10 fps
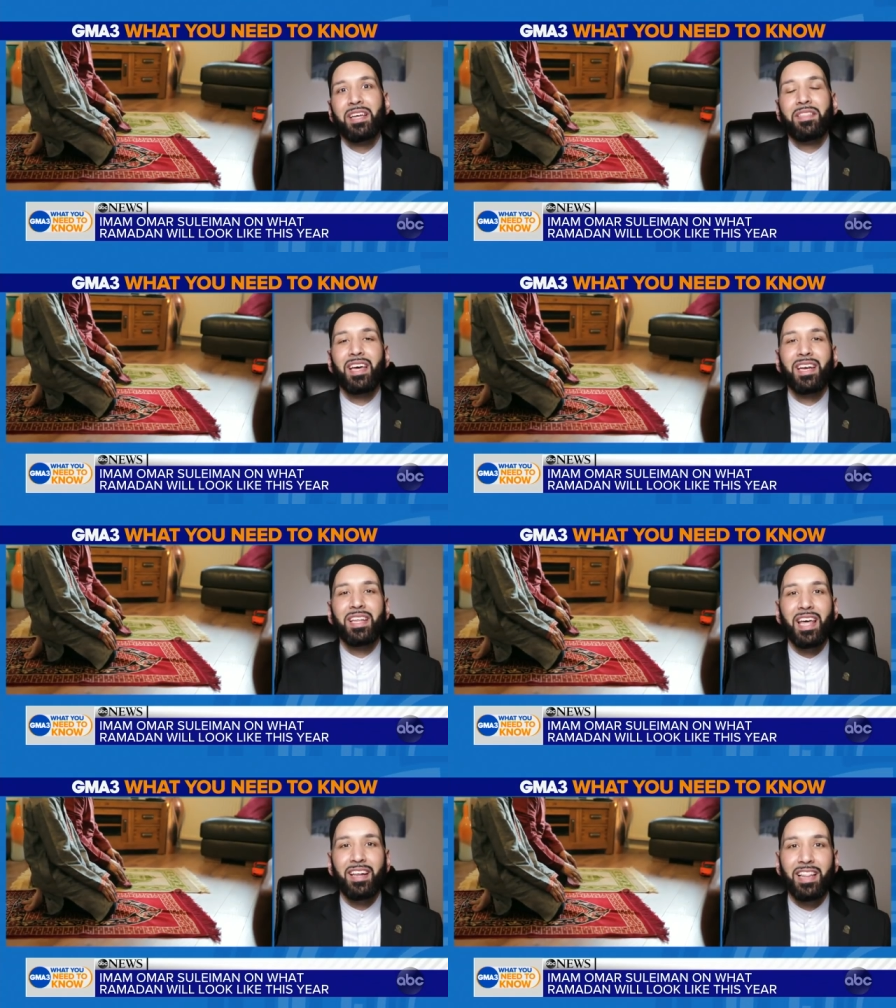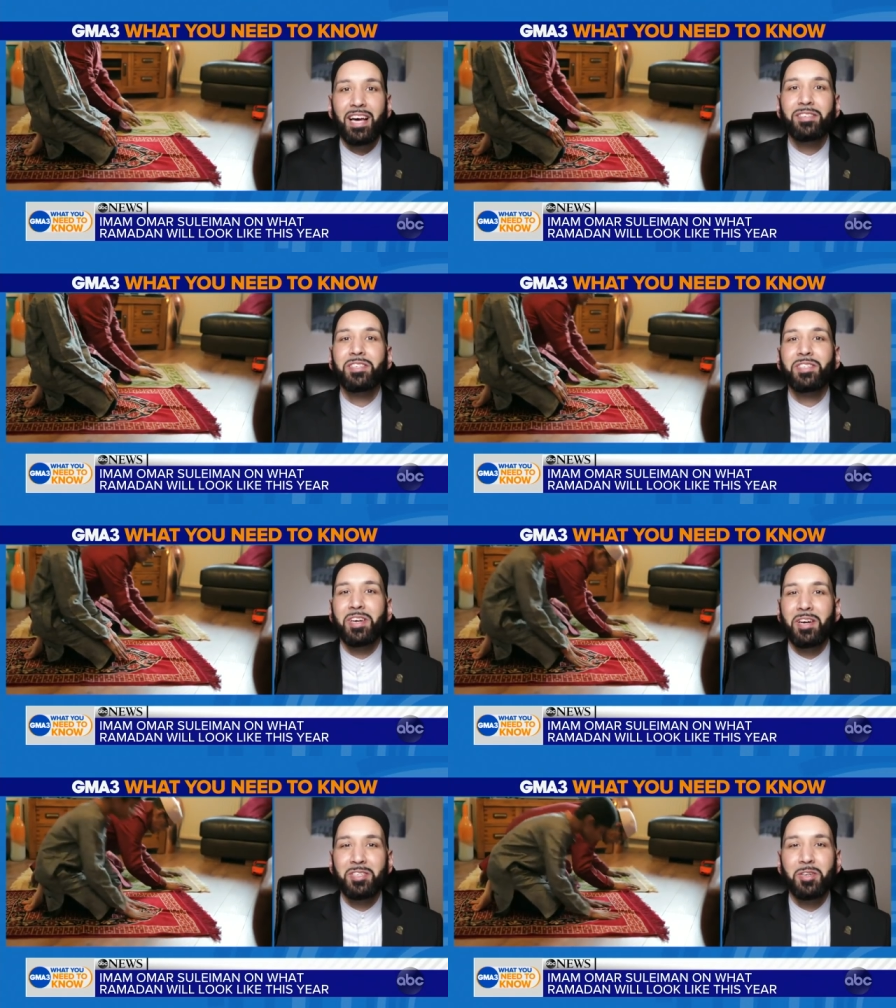then that allows you to
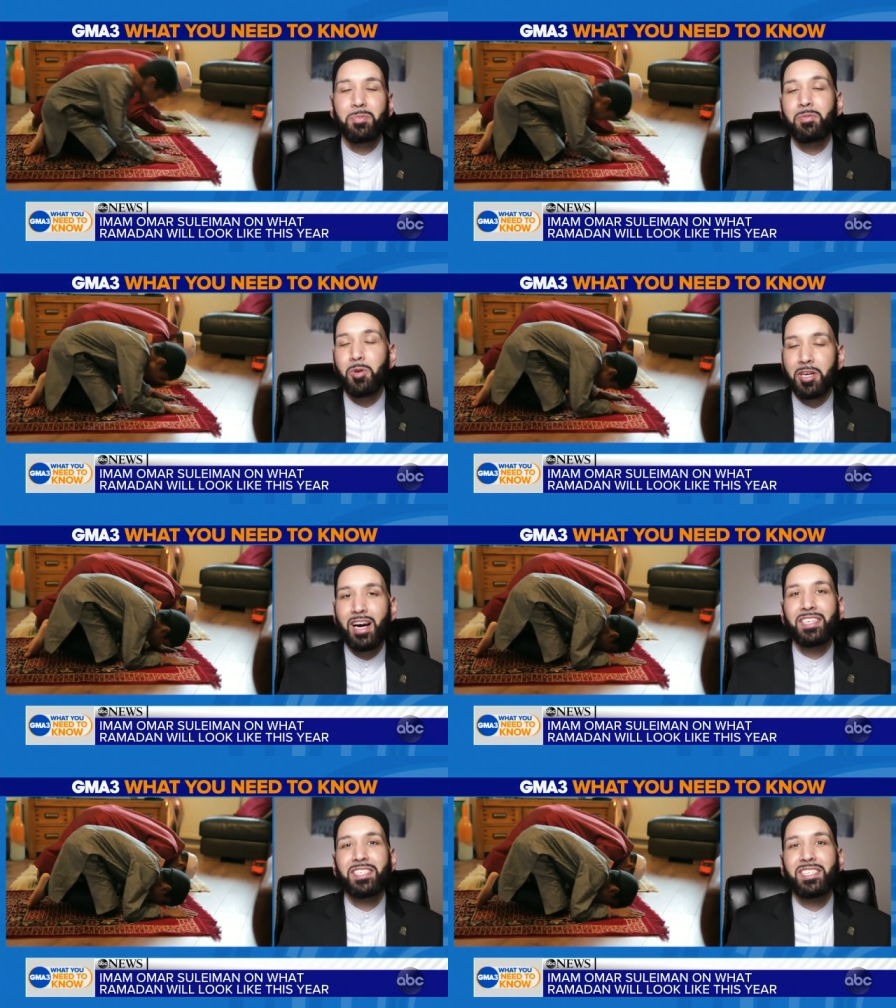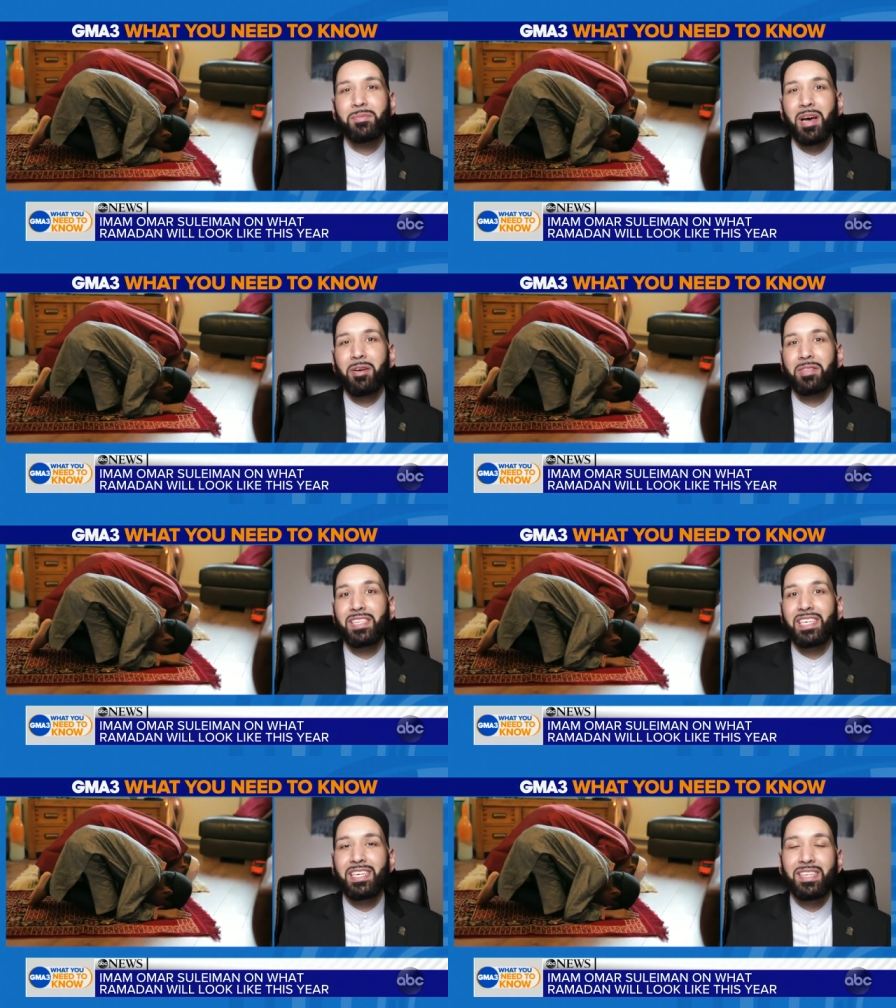also be more conscious about
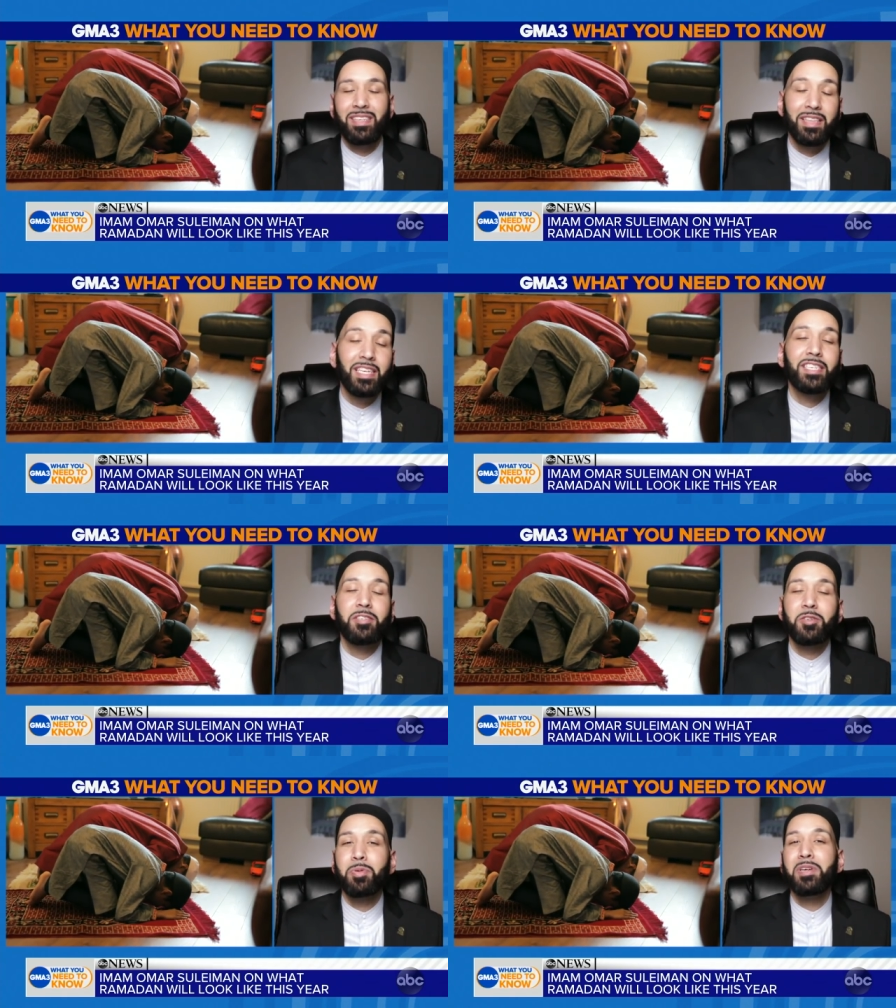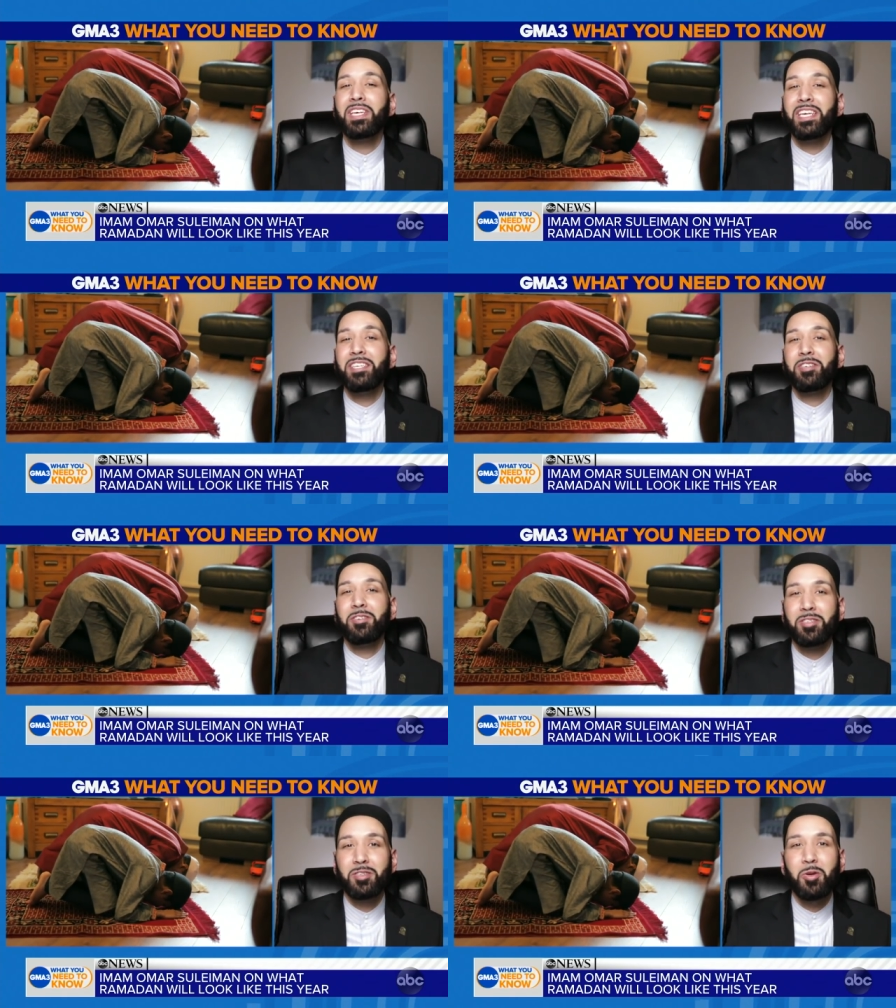the things that you're putting into
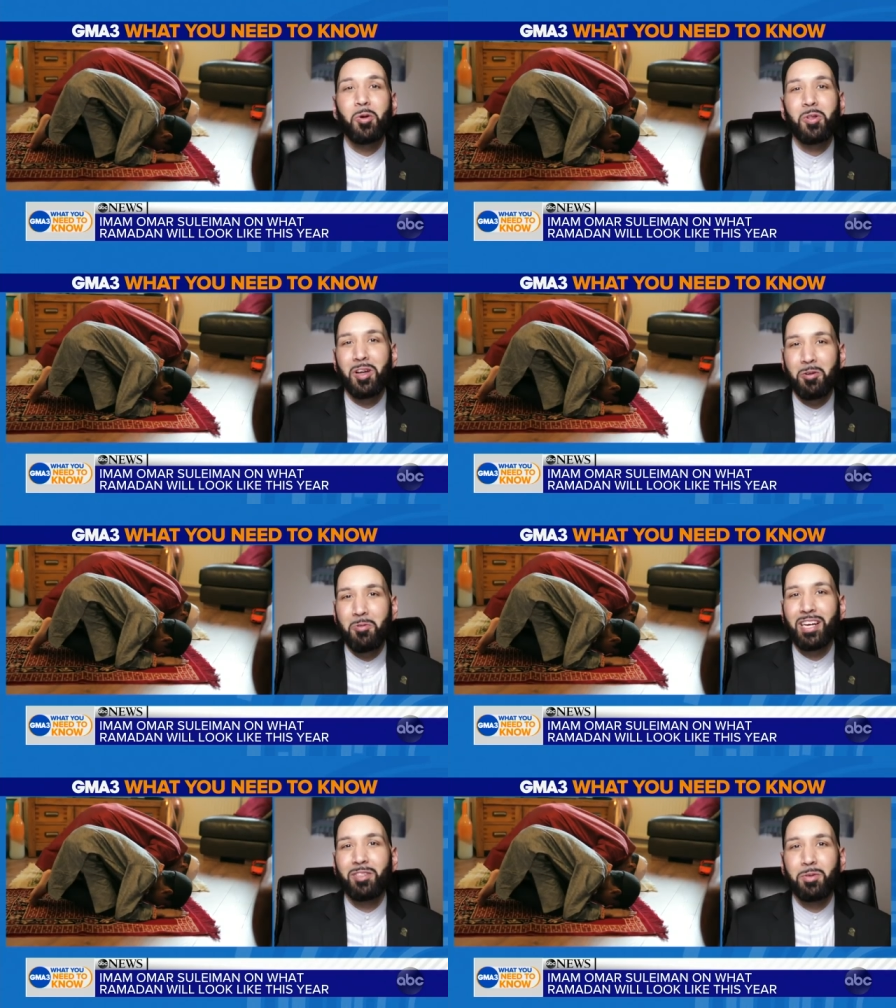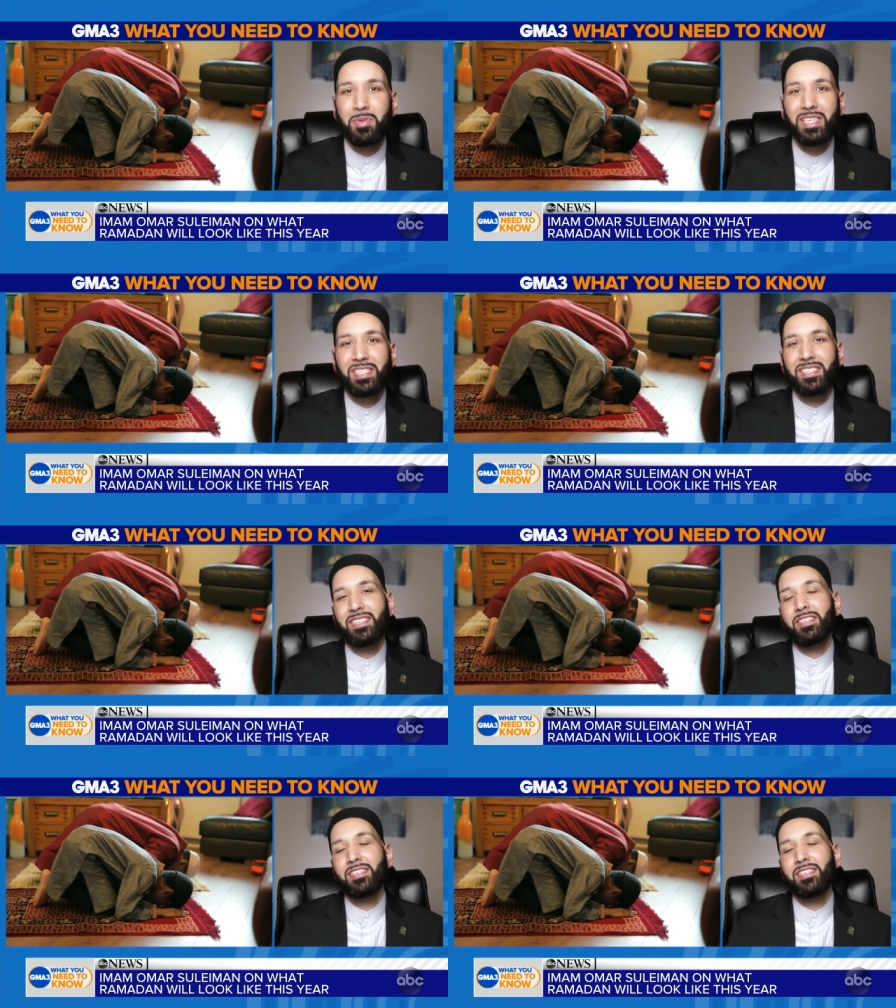your soul on a regular basis.